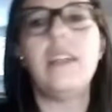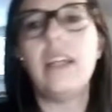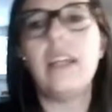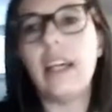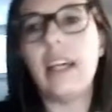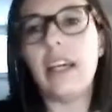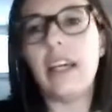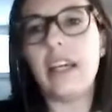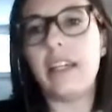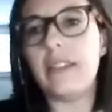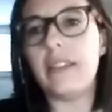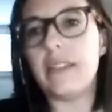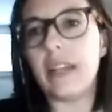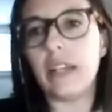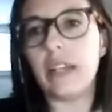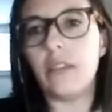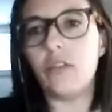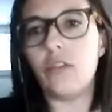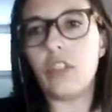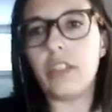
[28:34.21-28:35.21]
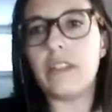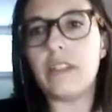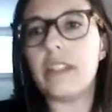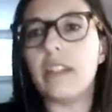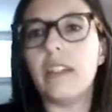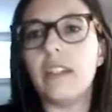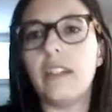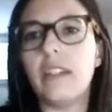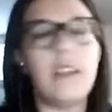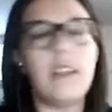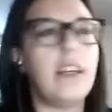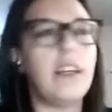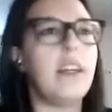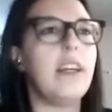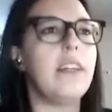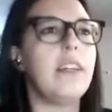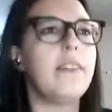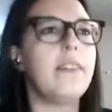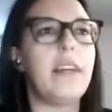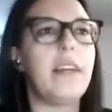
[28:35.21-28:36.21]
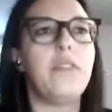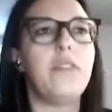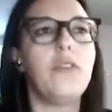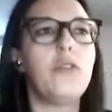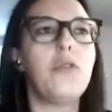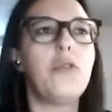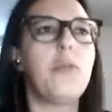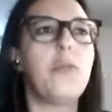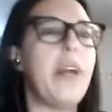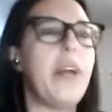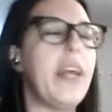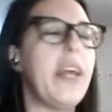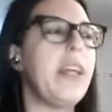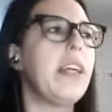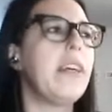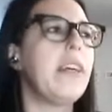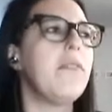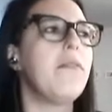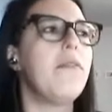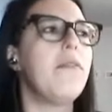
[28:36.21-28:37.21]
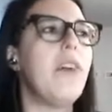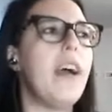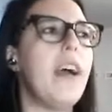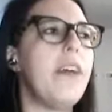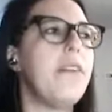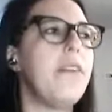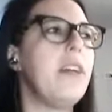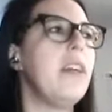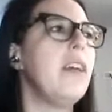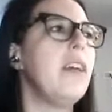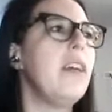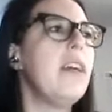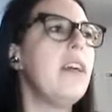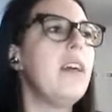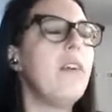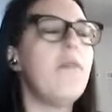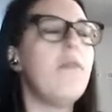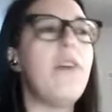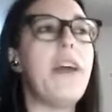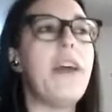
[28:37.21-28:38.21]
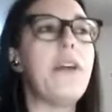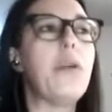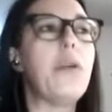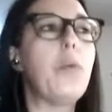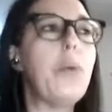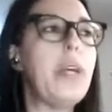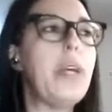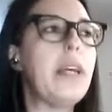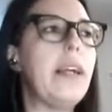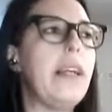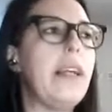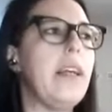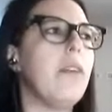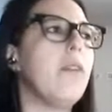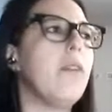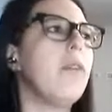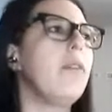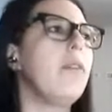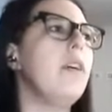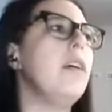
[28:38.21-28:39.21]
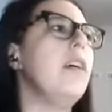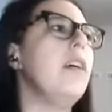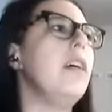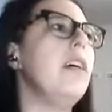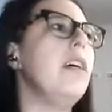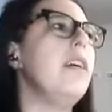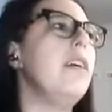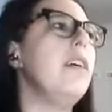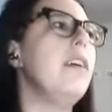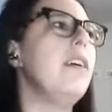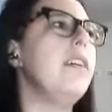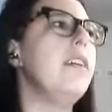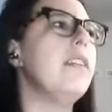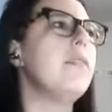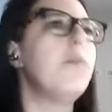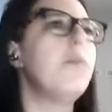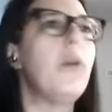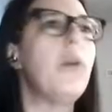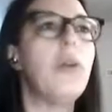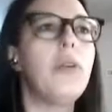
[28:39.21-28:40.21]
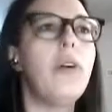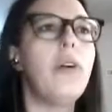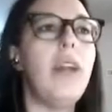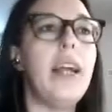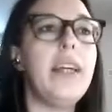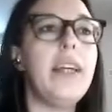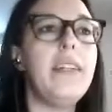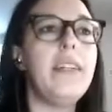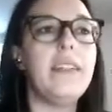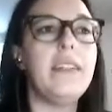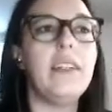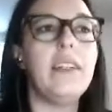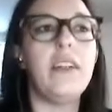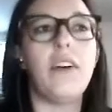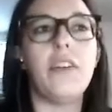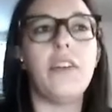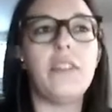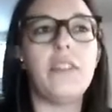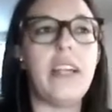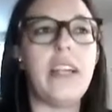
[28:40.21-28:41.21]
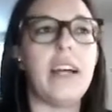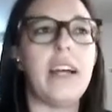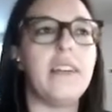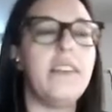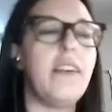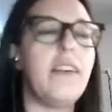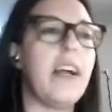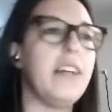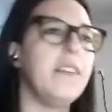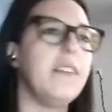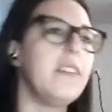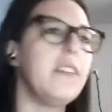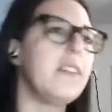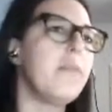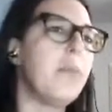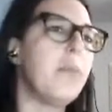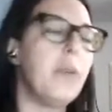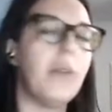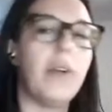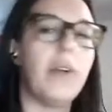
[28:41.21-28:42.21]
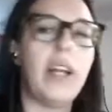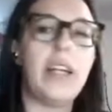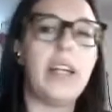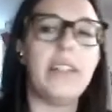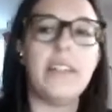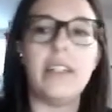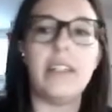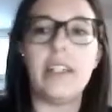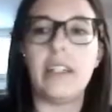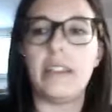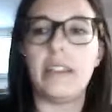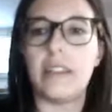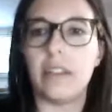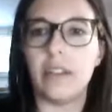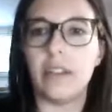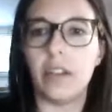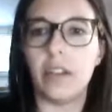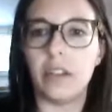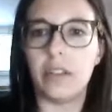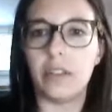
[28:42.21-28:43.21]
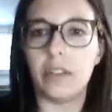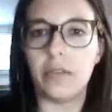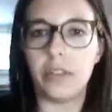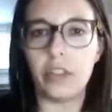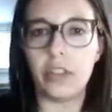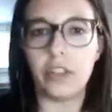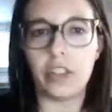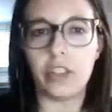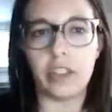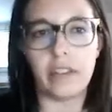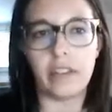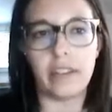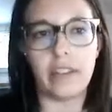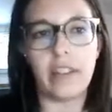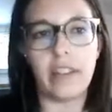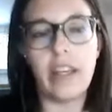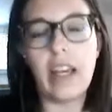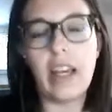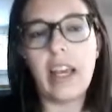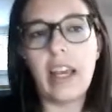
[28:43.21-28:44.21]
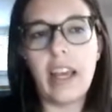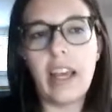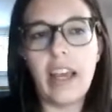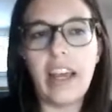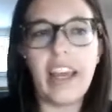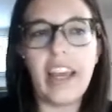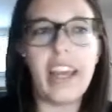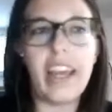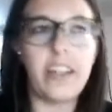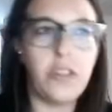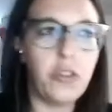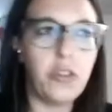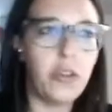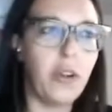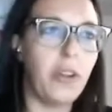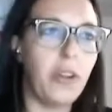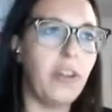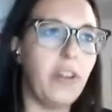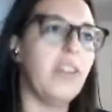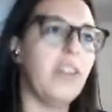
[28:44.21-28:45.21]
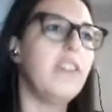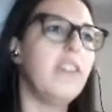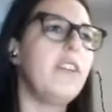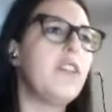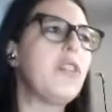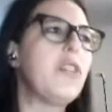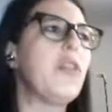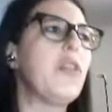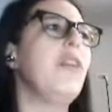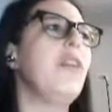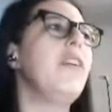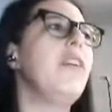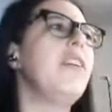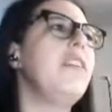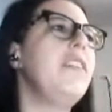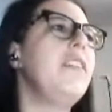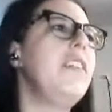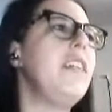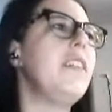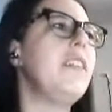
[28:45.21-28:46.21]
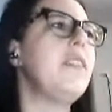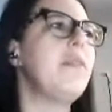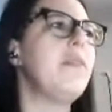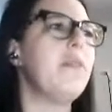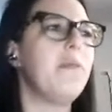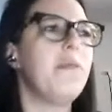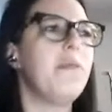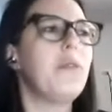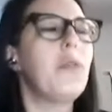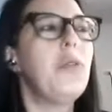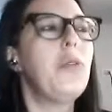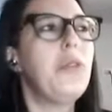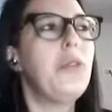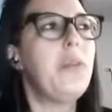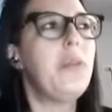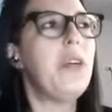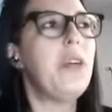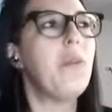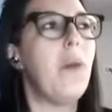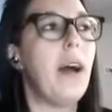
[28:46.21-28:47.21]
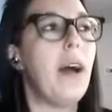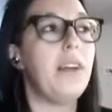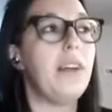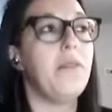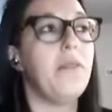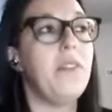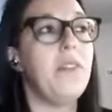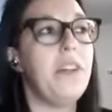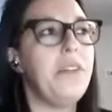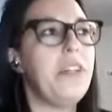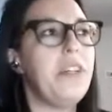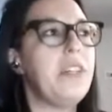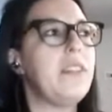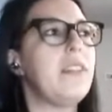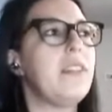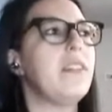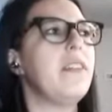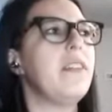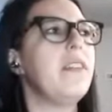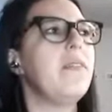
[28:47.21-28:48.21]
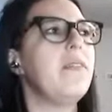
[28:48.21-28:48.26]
its edges tend to break very, very quickly. Spongolite, on the other hand, spongolite is not efficient at all. So this could be one of the reasons